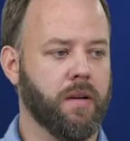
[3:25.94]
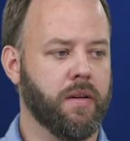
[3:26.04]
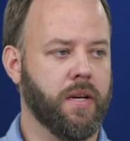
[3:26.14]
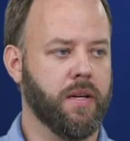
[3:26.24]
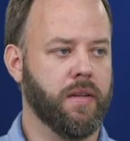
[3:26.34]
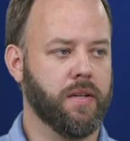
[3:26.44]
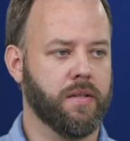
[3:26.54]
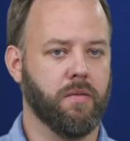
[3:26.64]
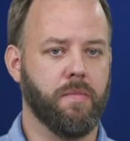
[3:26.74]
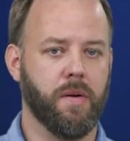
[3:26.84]
Key
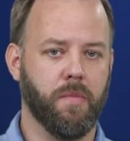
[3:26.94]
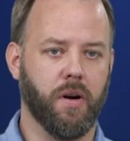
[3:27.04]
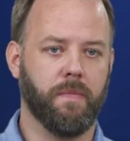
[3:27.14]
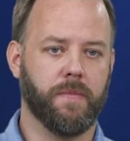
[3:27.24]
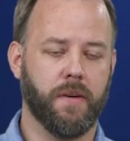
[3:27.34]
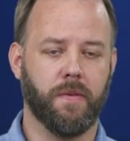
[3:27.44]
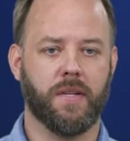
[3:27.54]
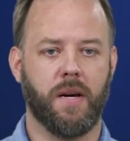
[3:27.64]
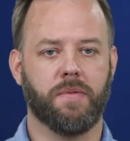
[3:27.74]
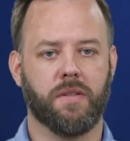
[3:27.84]
things to remember,
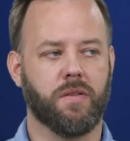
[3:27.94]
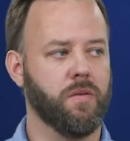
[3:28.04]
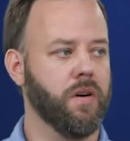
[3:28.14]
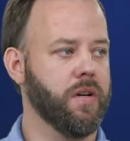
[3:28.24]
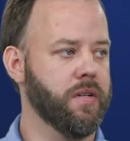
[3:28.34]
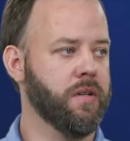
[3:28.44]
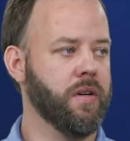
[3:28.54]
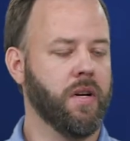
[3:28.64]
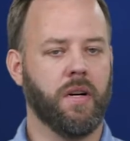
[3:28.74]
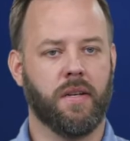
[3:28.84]
different types of storage,
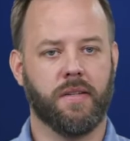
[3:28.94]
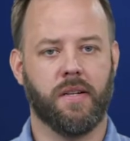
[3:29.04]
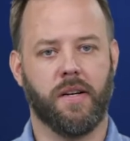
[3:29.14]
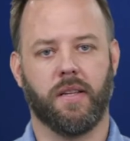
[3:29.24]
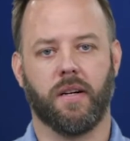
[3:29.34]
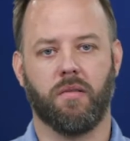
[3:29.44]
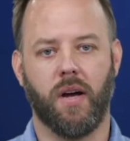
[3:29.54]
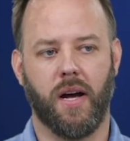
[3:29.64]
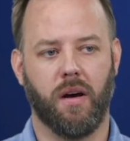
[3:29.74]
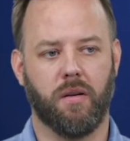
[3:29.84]
sitting in the
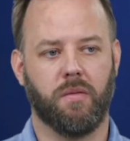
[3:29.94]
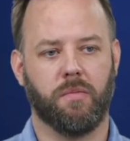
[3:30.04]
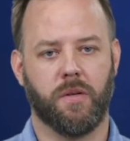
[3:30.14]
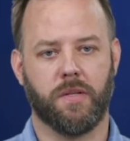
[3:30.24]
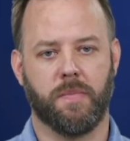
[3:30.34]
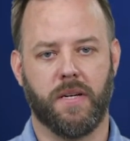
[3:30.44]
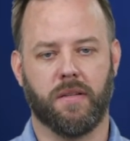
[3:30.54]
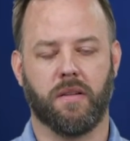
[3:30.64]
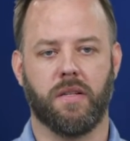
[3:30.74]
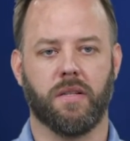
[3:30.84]
cloud, which is
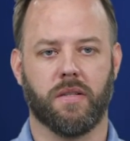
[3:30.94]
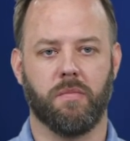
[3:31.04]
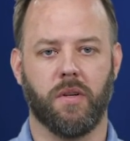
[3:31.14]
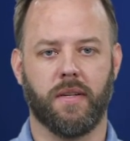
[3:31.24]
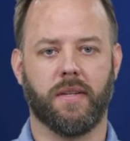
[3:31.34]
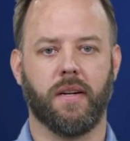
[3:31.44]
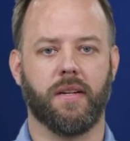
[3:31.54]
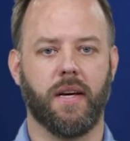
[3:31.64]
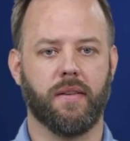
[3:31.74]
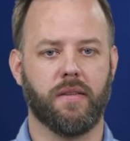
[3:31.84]
basically just a
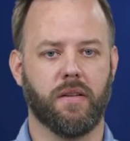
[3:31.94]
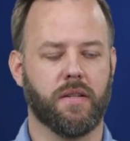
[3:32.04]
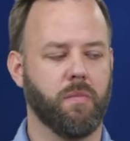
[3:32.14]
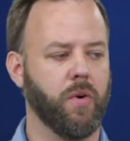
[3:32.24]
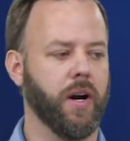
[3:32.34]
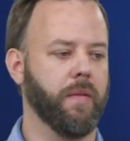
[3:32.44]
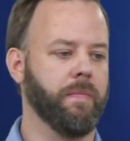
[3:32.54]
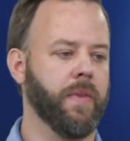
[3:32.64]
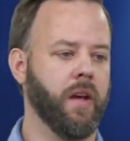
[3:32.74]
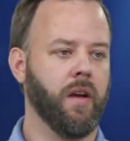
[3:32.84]
multi-tenant data center somewhere,
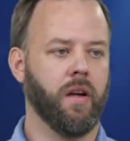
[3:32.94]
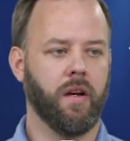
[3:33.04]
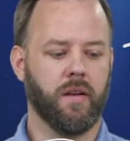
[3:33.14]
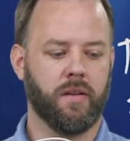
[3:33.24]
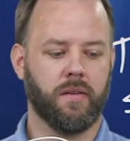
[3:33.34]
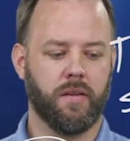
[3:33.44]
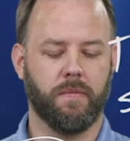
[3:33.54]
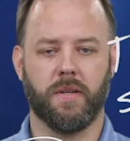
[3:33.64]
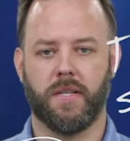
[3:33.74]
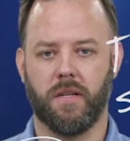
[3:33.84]

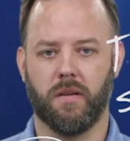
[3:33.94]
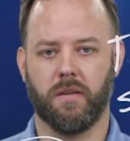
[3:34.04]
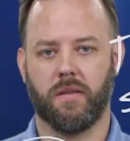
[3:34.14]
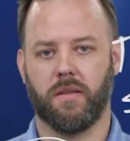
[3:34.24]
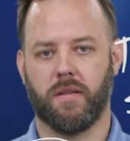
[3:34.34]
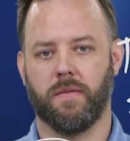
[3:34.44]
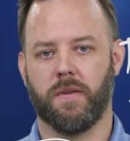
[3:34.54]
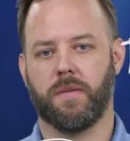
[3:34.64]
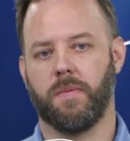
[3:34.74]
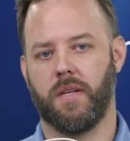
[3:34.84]
different tiers,
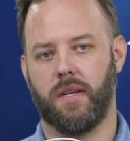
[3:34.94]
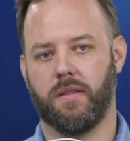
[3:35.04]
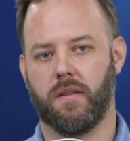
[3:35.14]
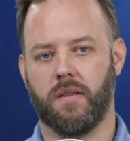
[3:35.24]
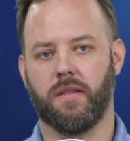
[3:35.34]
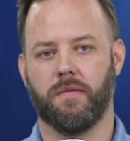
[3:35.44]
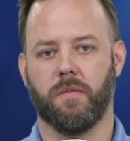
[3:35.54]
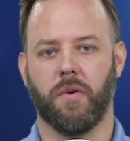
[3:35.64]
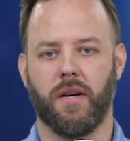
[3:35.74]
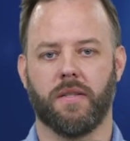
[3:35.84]
different speeds,
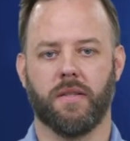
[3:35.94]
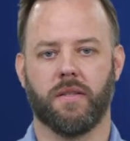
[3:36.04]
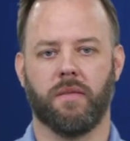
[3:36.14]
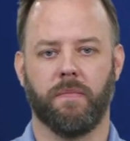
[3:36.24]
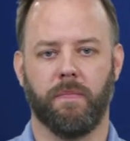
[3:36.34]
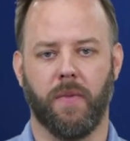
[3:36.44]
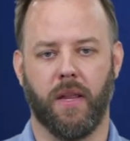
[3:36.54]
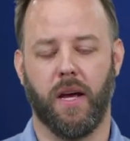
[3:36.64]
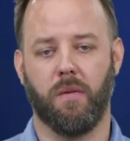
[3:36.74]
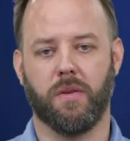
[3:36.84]
different prices.
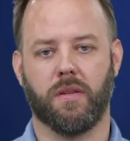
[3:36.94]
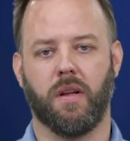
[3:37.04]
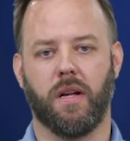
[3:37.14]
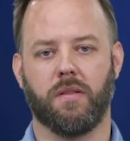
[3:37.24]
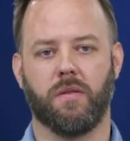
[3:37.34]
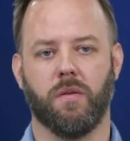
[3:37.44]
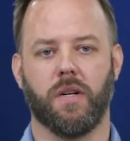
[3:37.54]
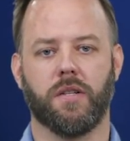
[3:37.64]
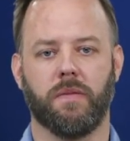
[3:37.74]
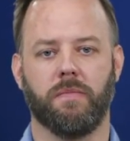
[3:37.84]
And that was cloud storage.